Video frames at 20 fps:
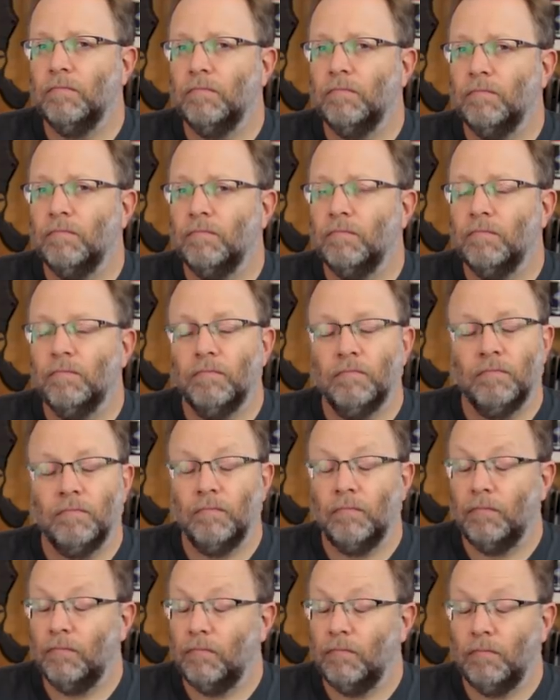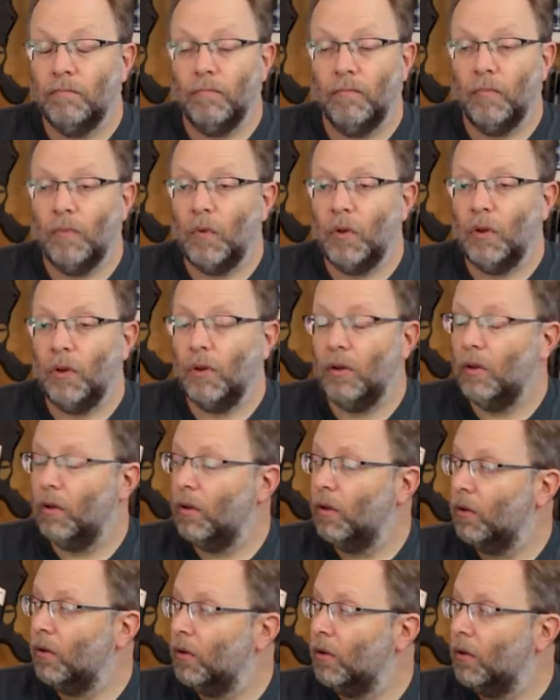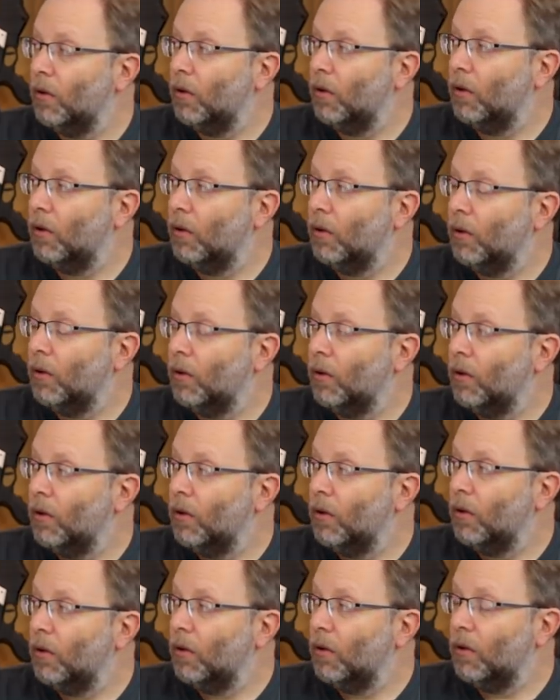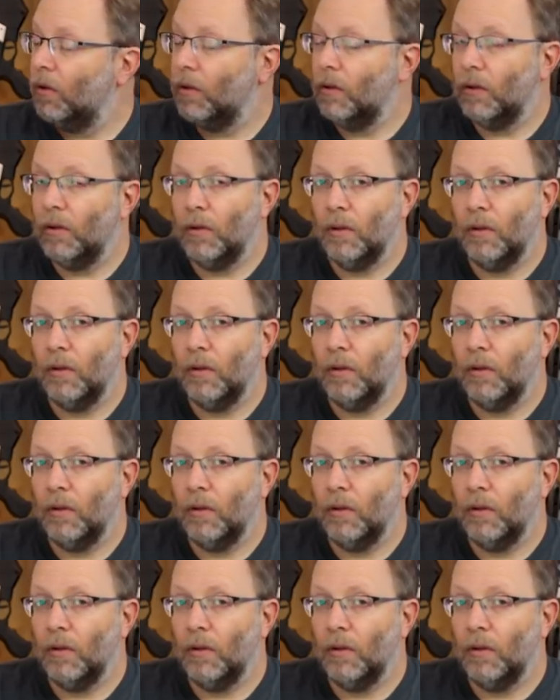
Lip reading: The person shown says nothing.